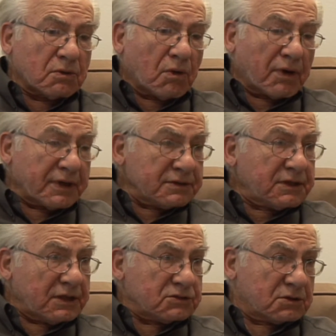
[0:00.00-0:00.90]

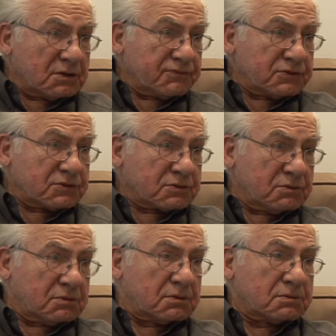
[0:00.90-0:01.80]
orientation of the
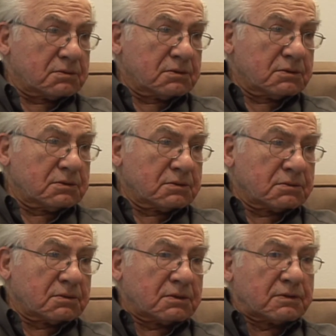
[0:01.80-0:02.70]
school
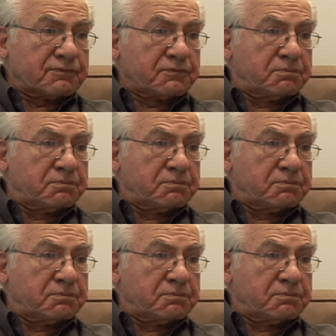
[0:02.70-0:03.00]
uh,